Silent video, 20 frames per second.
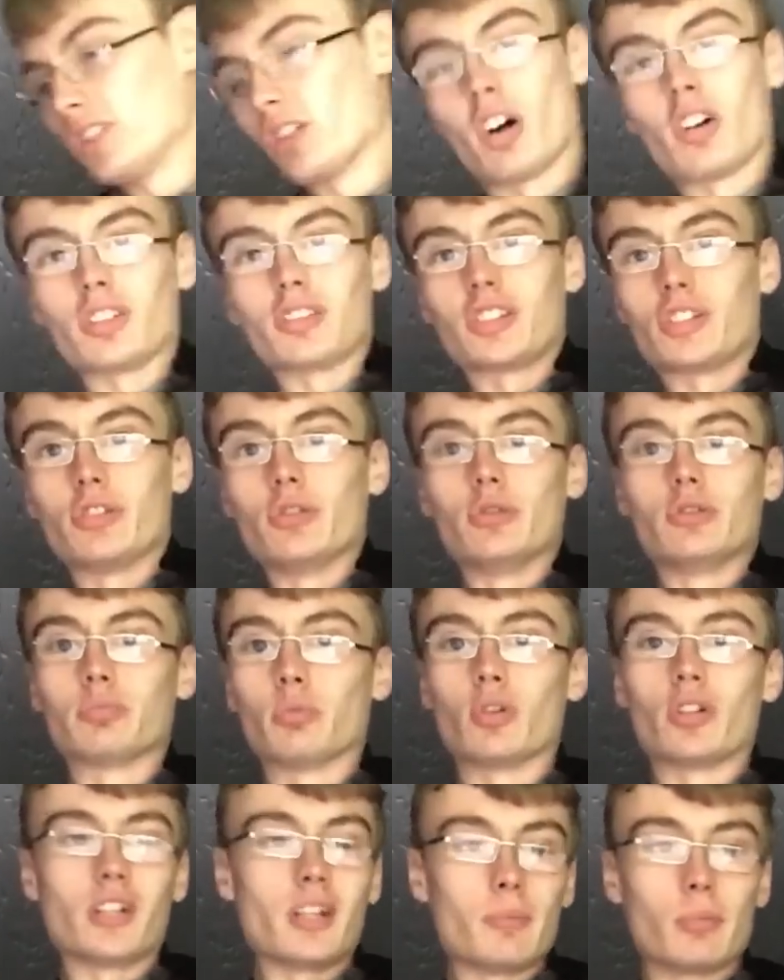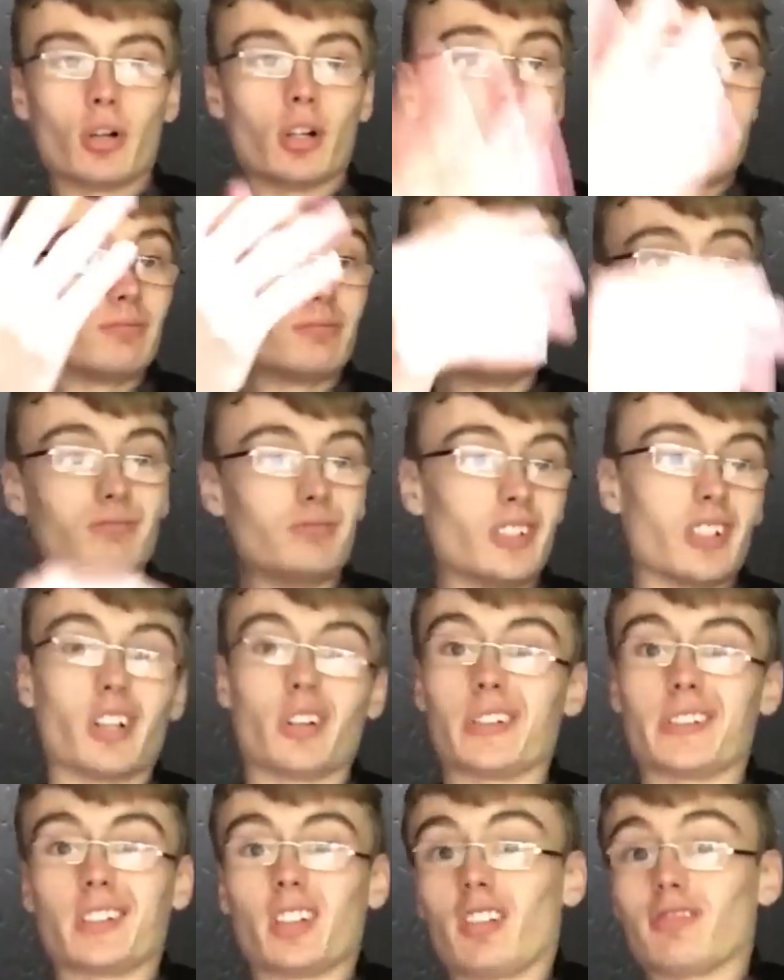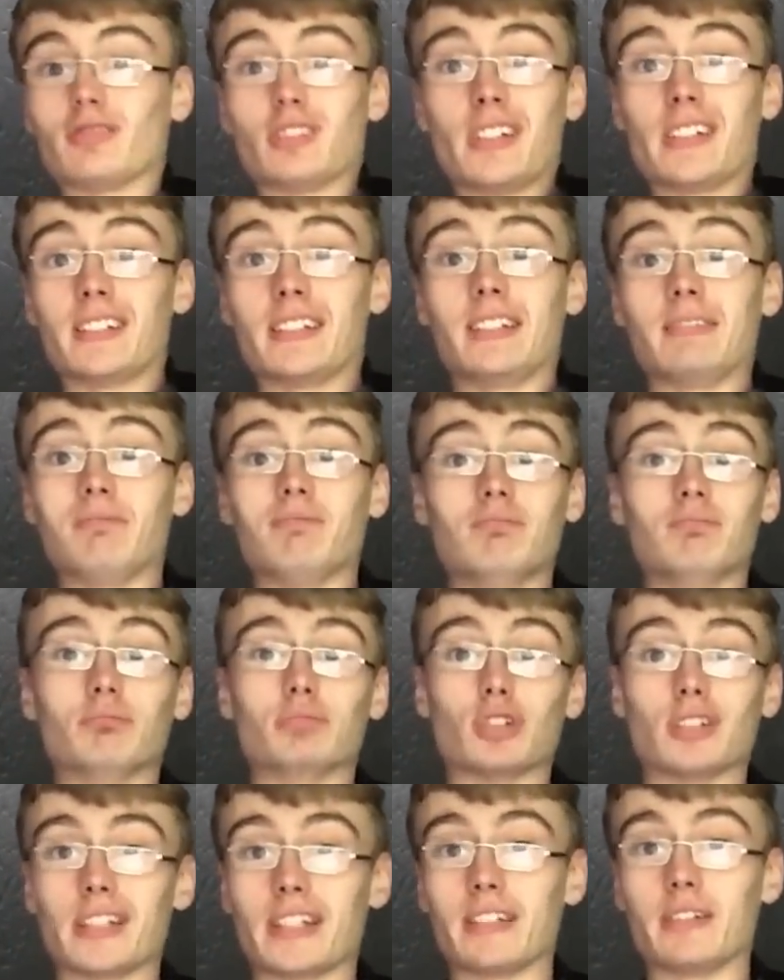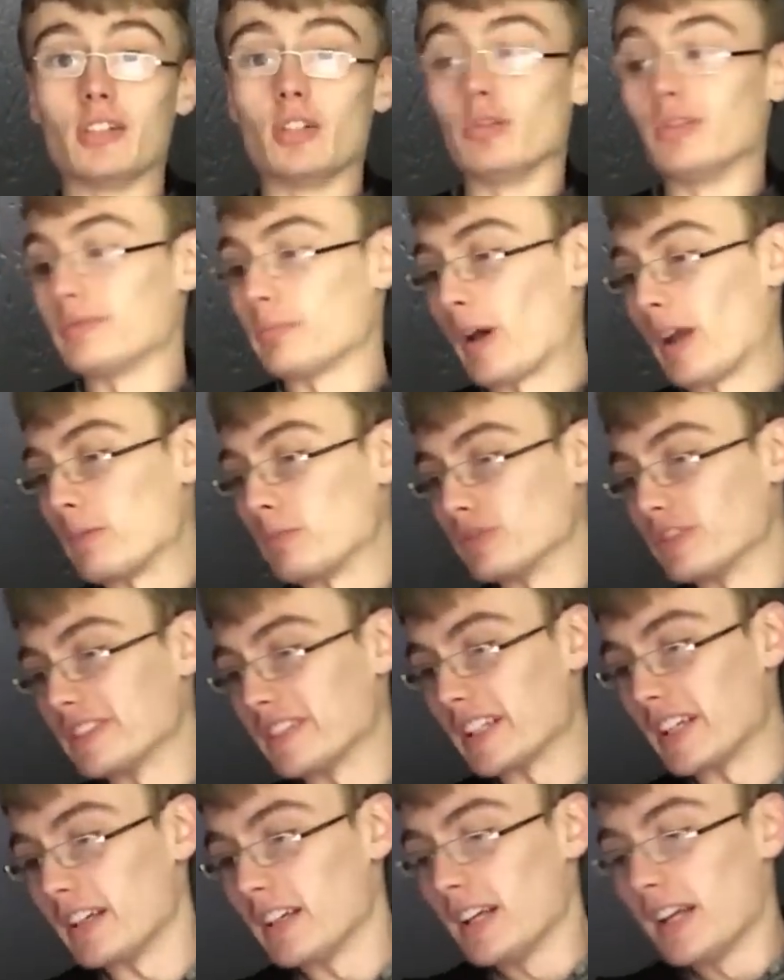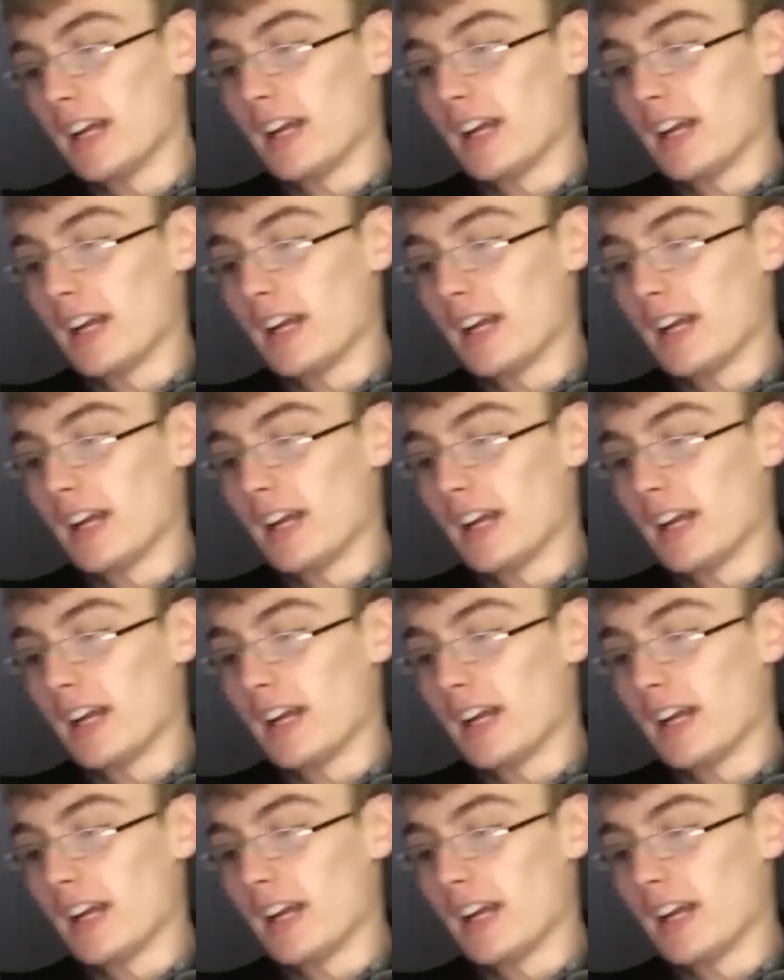Not huge money, but, you know, it's not really brilliant newspaper, is it?